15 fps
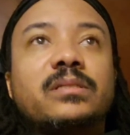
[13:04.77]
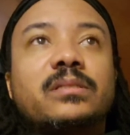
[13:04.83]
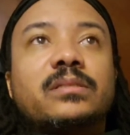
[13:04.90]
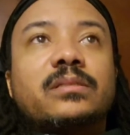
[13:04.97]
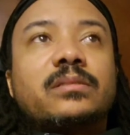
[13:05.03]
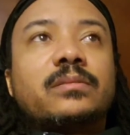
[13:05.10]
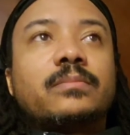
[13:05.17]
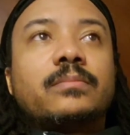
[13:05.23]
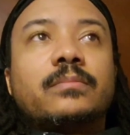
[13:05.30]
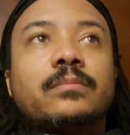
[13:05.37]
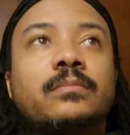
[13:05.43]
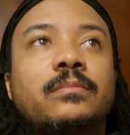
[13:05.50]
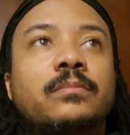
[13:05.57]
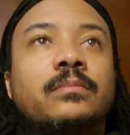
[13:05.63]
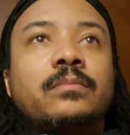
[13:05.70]
Just
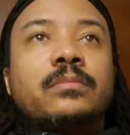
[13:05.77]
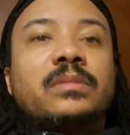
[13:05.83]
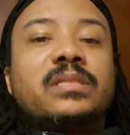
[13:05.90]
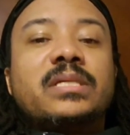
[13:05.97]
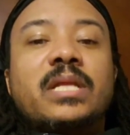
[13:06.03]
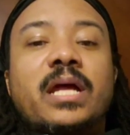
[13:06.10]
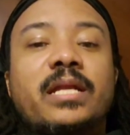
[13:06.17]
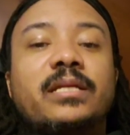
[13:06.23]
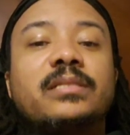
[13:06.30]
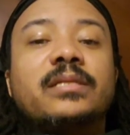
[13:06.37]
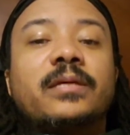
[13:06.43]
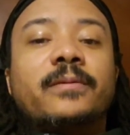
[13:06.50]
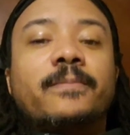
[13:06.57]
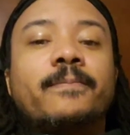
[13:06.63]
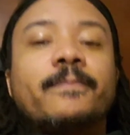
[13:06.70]
10 out of
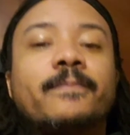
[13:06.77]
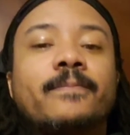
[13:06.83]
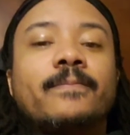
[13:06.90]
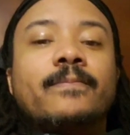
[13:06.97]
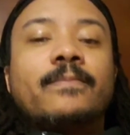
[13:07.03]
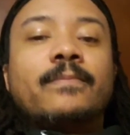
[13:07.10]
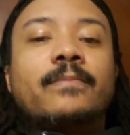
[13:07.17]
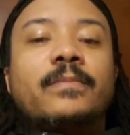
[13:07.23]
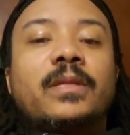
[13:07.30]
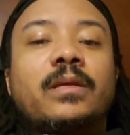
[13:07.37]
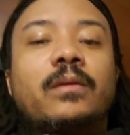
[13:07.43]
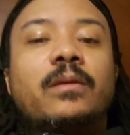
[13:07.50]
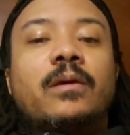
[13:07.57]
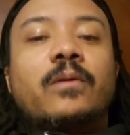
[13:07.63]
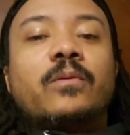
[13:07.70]
10.
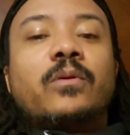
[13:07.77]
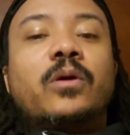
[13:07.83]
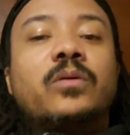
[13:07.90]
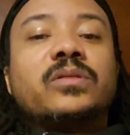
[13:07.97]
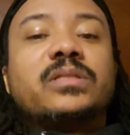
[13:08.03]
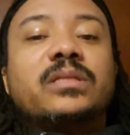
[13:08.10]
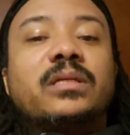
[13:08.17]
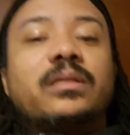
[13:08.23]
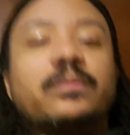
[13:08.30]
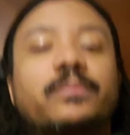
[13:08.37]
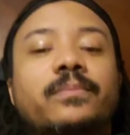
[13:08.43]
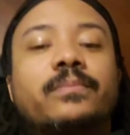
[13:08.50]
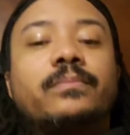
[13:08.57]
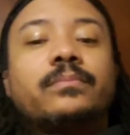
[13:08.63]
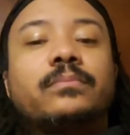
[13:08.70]
You know, go see
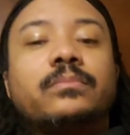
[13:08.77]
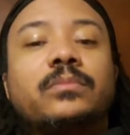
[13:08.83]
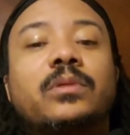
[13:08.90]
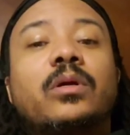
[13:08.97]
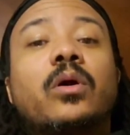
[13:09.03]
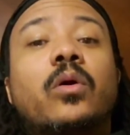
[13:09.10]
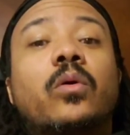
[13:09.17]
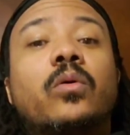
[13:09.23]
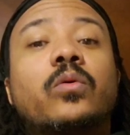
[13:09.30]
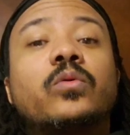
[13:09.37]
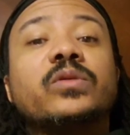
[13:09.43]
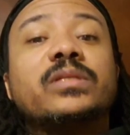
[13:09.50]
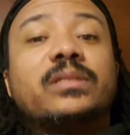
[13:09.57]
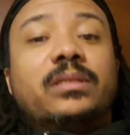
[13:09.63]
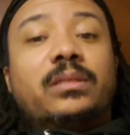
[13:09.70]
it.
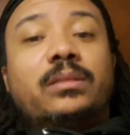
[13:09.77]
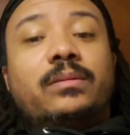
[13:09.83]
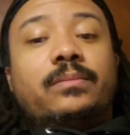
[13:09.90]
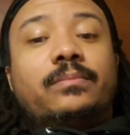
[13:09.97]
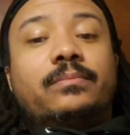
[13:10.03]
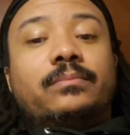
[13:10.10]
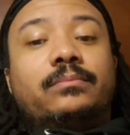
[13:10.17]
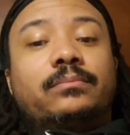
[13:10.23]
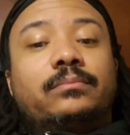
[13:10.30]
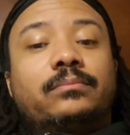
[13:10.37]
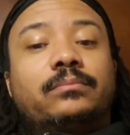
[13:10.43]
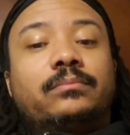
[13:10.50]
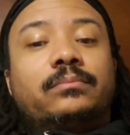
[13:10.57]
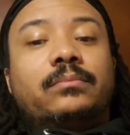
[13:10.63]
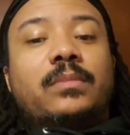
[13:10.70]
Go see it.
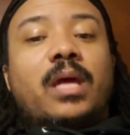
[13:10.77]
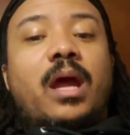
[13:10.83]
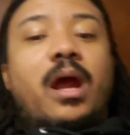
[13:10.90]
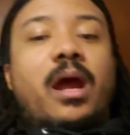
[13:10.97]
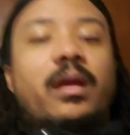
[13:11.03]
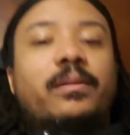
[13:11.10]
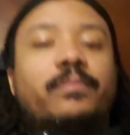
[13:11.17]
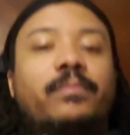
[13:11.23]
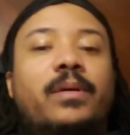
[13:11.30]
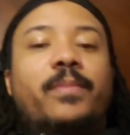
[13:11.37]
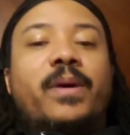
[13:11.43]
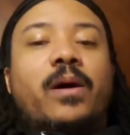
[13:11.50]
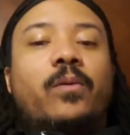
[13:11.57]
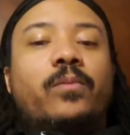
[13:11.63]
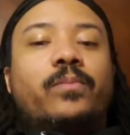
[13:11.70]
All right,
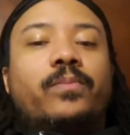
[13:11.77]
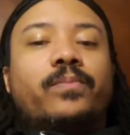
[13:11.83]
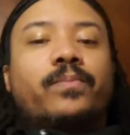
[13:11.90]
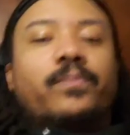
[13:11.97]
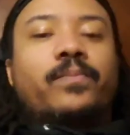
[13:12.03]
I'm out.